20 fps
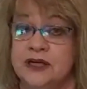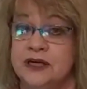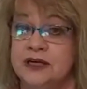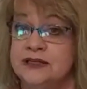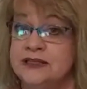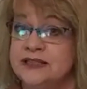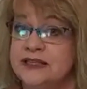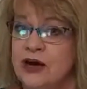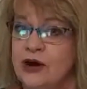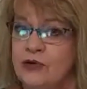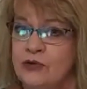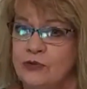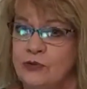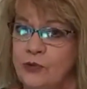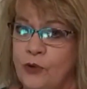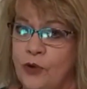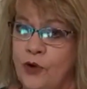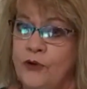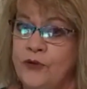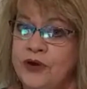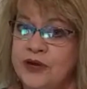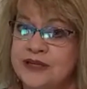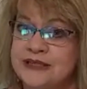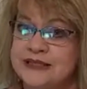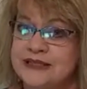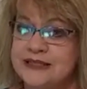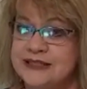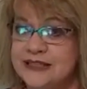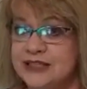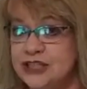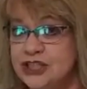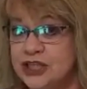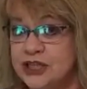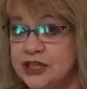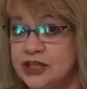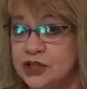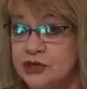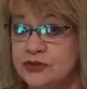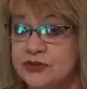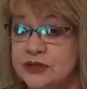So worry is essentially
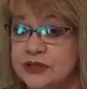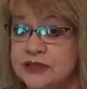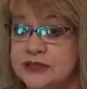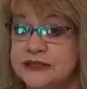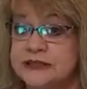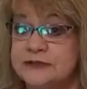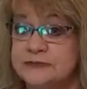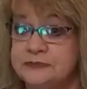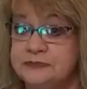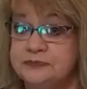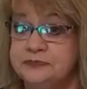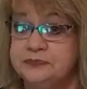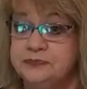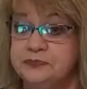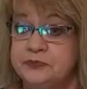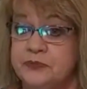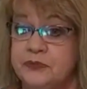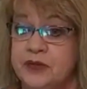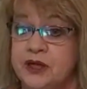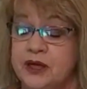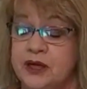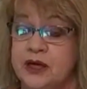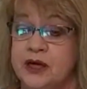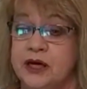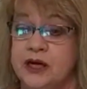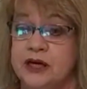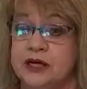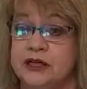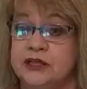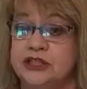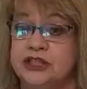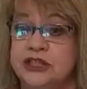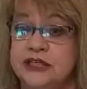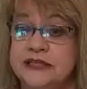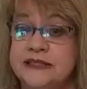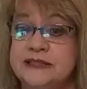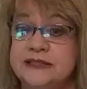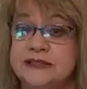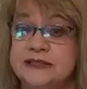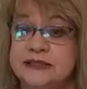useless.
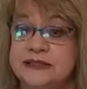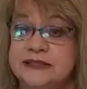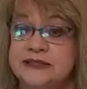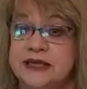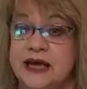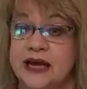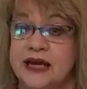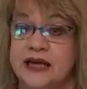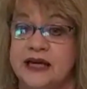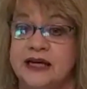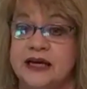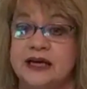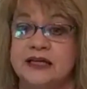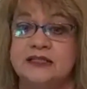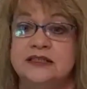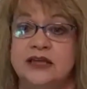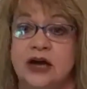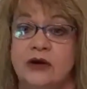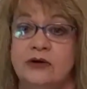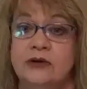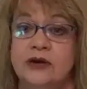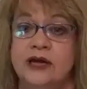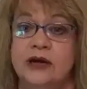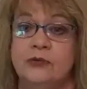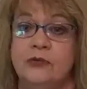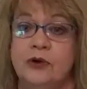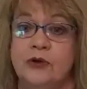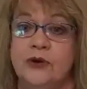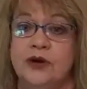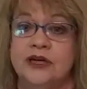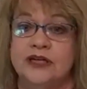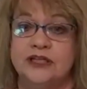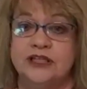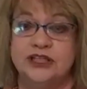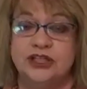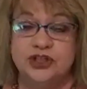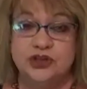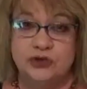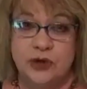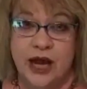Jesus is saying, don't let worry
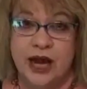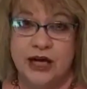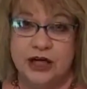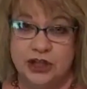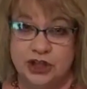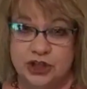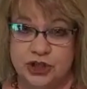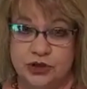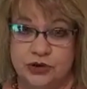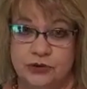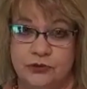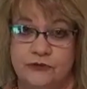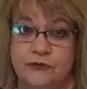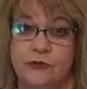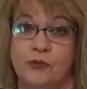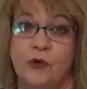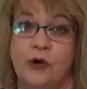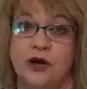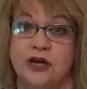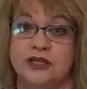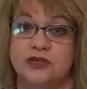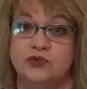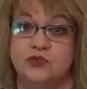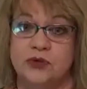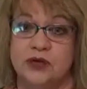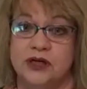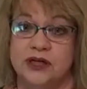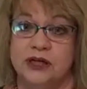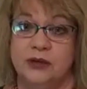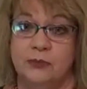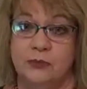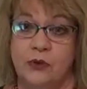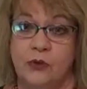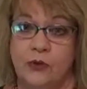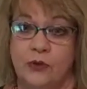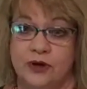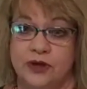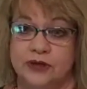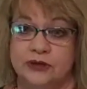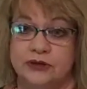distract you from what is really
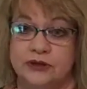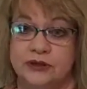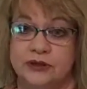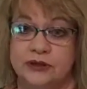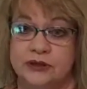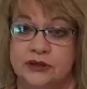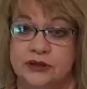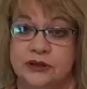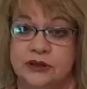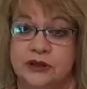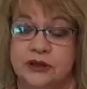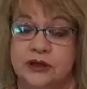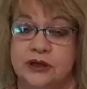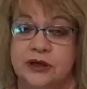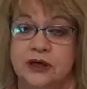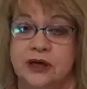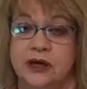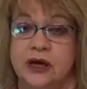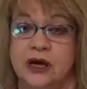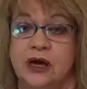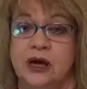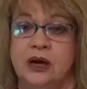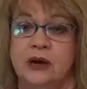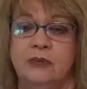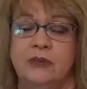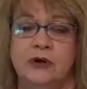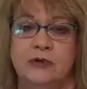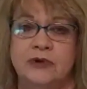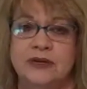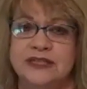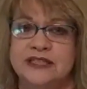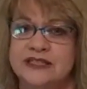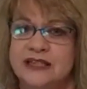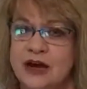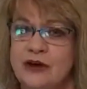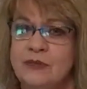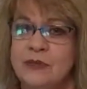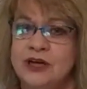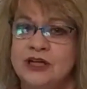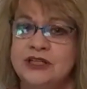important. But when
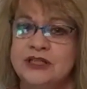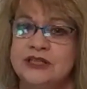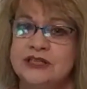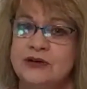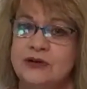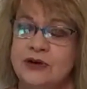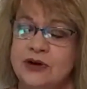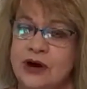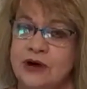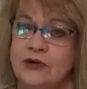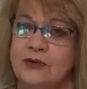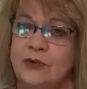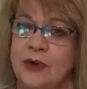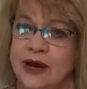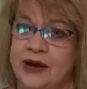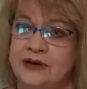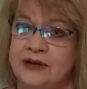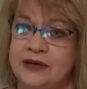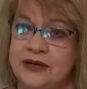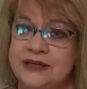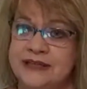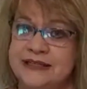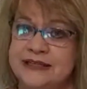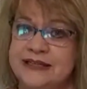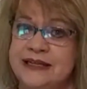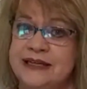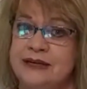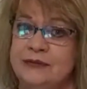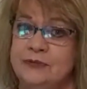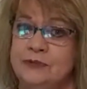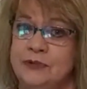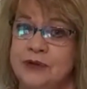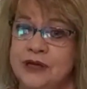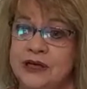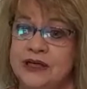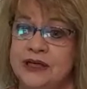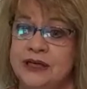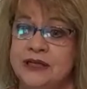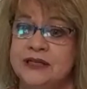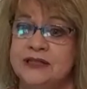so much is going on around us, it
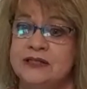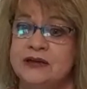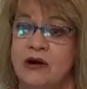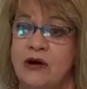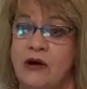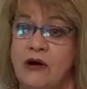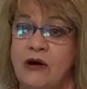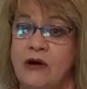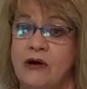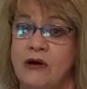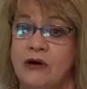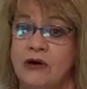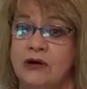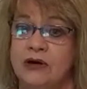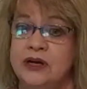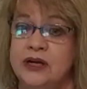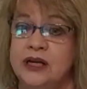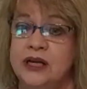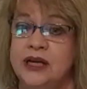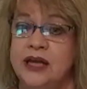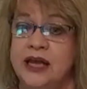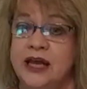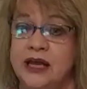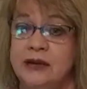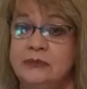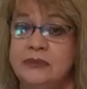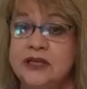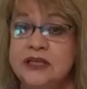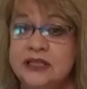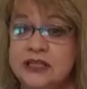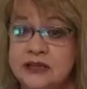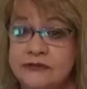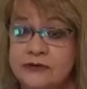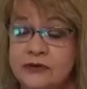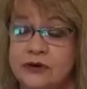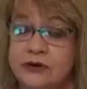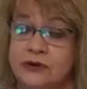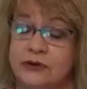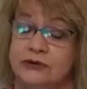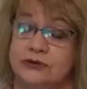really is hard. It can be
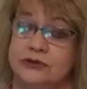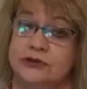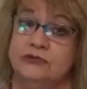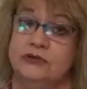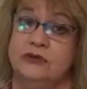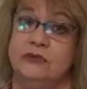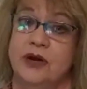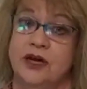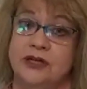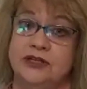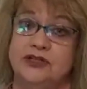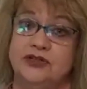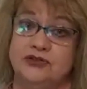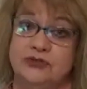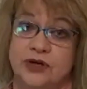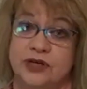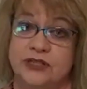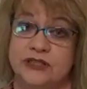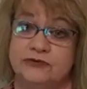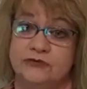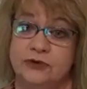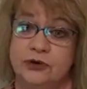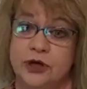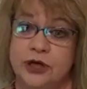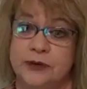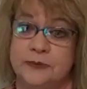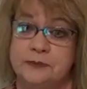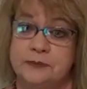difficult to remain stress-free.